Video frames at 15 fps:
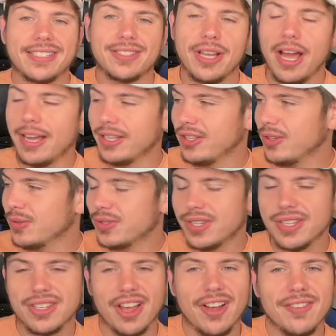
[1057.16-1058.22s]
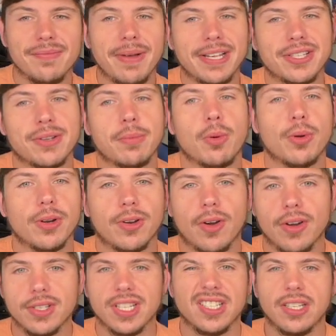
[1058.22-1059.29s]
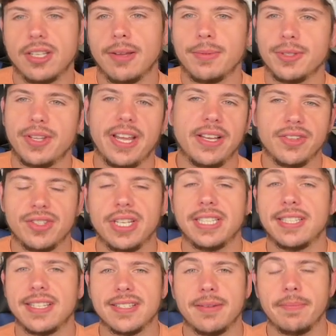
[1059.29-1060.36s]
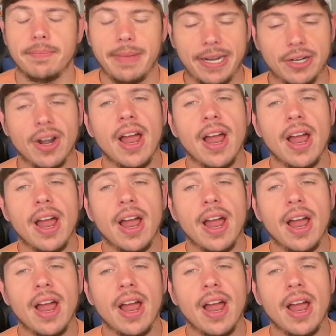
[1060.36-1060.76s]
uses of my supporter cards into double tails, and it doesn't matter.